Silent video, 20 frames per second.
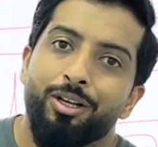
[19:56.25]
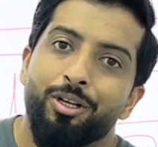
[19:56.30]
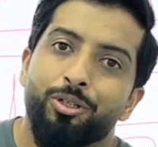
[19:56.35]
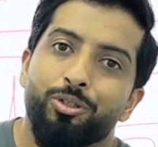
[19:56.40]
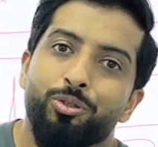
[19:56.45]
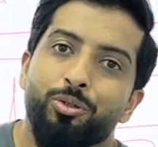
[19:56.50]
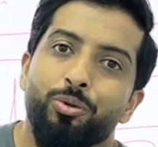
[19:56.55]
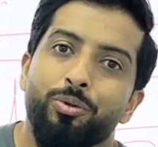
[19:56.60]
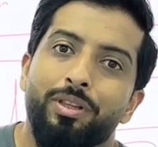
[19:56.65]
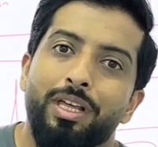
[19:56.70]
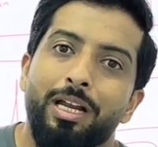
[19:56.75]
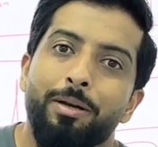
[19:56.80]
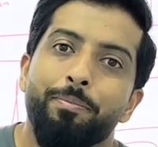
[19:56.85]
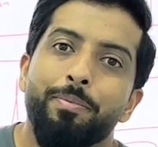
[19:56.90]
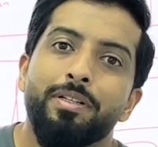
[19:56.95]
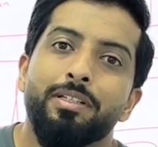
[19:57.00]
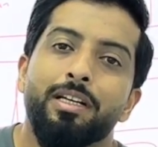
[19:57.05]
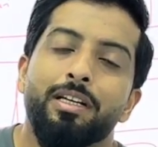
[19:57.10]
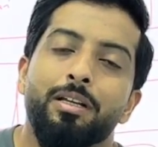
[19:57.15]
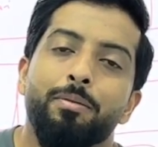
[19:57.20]
So that
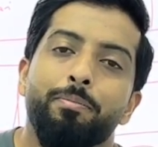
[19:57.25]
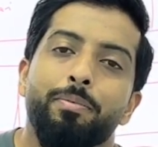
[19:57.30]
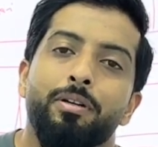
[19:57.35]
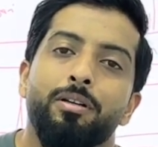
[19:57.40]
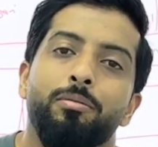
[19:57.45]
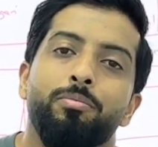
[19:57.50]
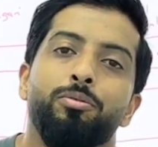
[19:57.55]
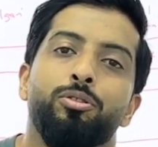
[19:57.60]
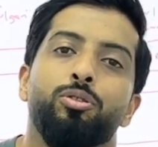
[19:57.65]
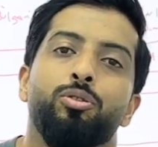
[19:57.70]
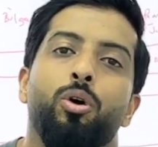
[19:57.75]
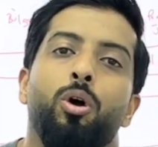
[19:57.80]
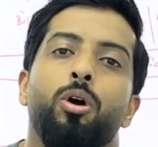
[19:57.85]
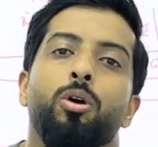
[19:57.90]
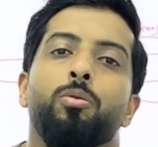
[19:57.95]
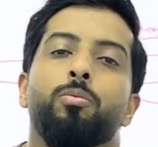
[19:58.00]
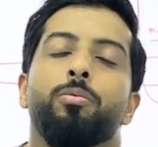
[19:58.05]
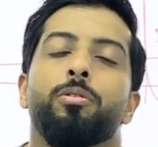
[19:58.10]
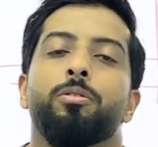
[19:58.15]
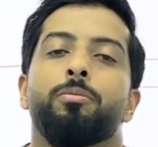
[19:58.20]
means I can pick up
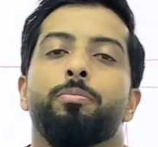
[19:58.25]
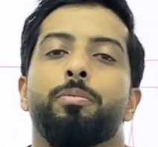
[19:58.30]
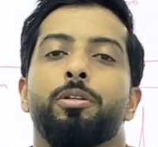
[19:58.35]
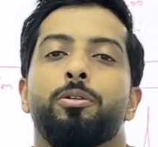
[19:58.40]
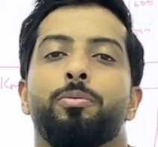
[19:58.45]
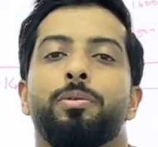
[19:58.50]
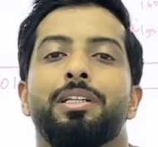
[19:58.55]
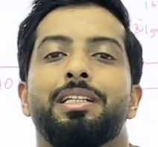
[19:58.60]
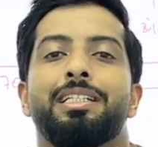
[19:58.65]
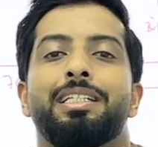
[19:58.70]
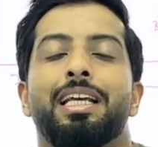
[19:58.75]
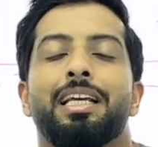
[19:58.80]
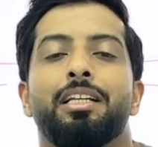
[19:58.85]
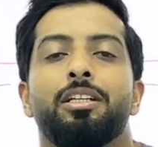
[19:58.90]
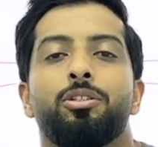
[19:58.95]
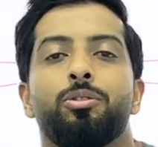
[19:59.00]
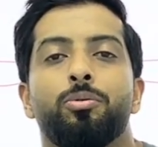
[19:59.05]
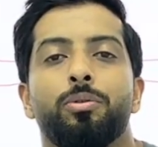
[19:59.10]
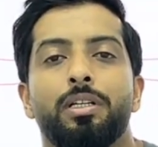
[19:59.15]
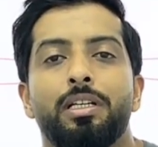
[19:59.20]
stock with between
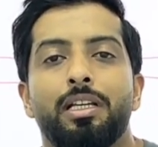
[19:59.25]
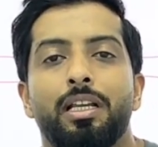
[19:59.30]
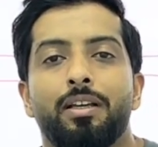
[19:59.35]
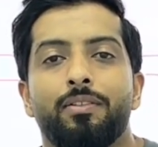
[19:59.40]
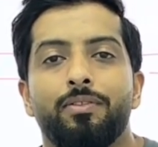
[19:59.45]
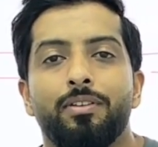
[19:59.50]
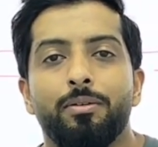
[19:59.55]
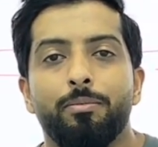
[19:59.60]
10 to 11